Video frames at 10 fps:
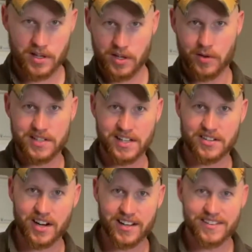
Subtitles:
You wanna take a try?